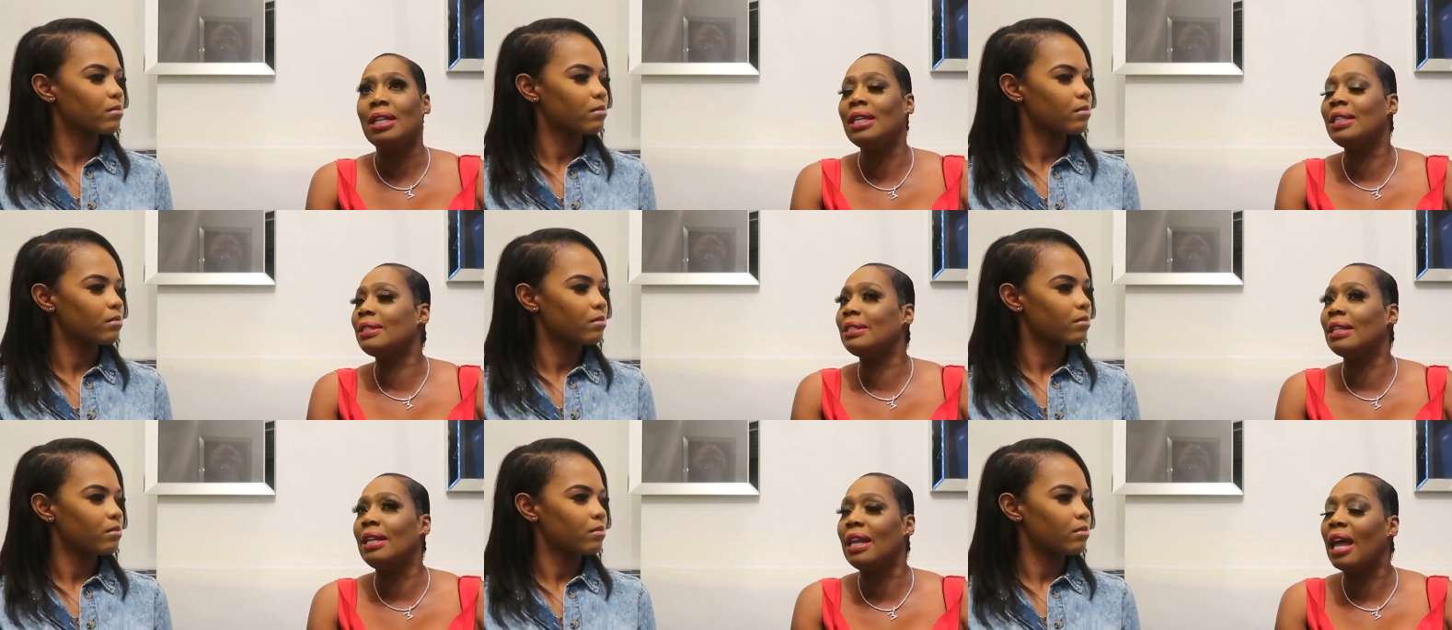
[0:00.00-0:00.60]
Speaker 1: is
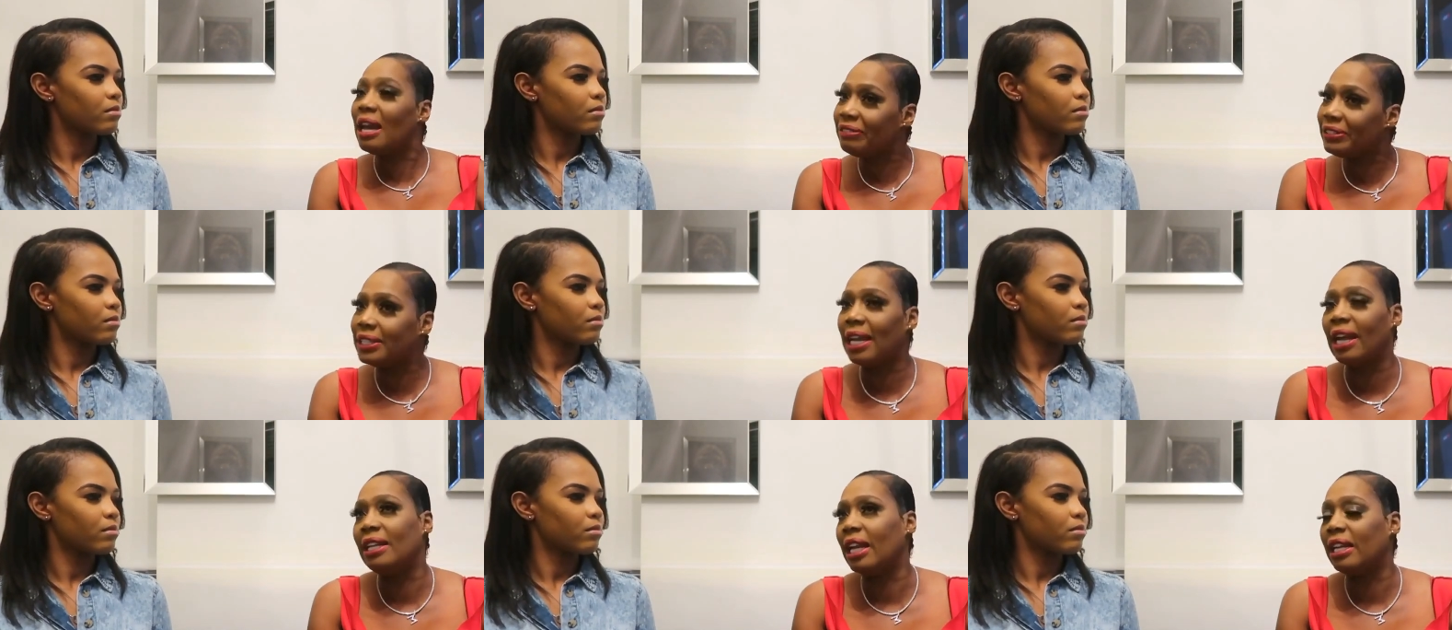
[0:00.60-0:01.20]
the
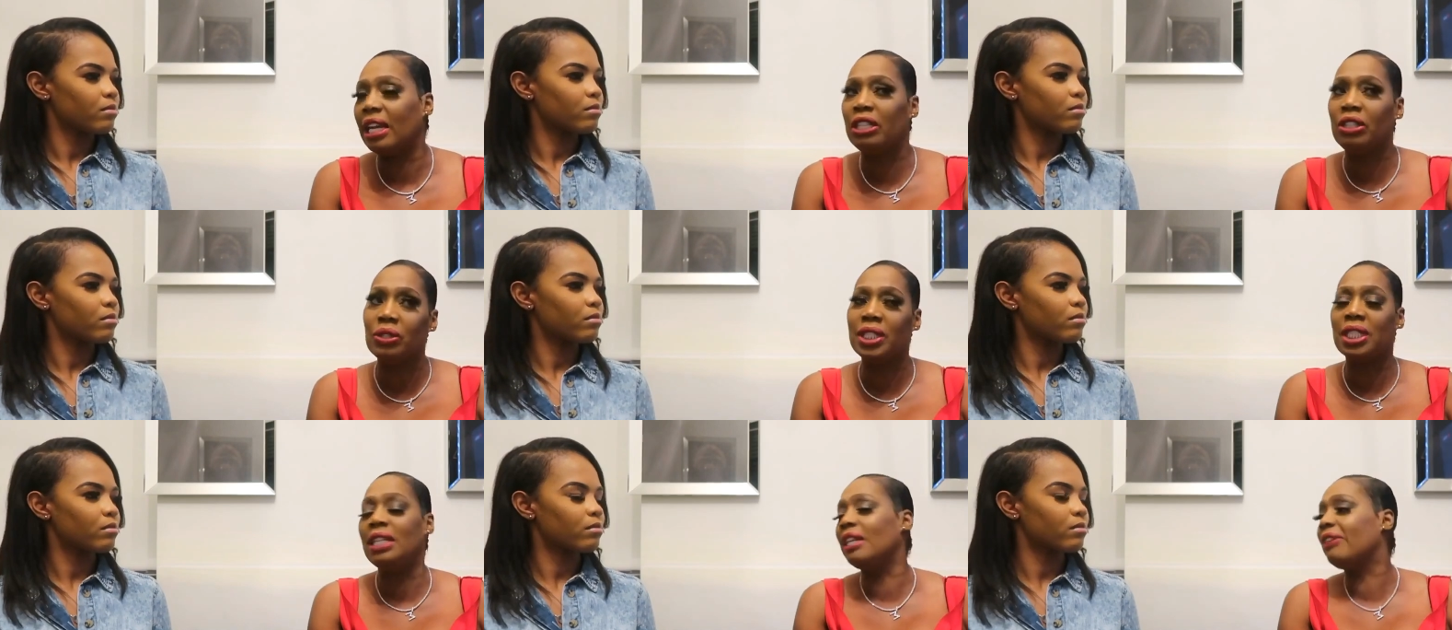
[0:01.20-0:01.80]
lifestyle that I
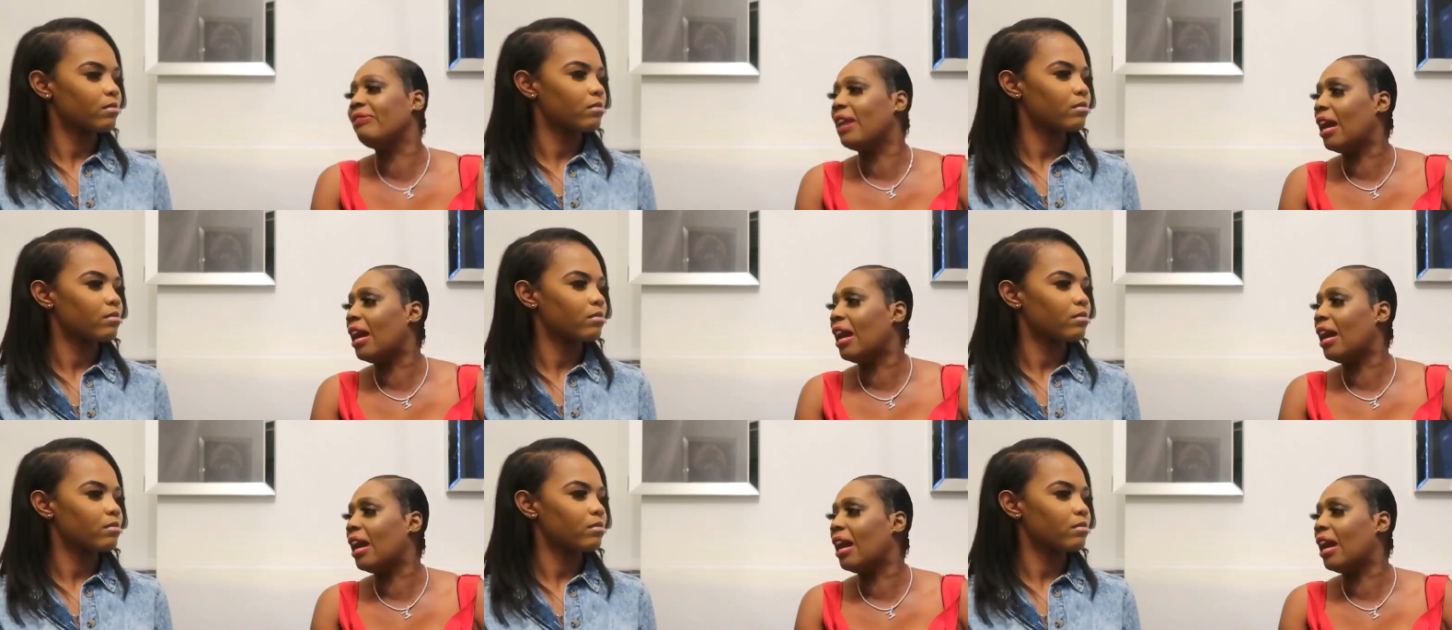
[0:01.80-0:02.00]
used to live,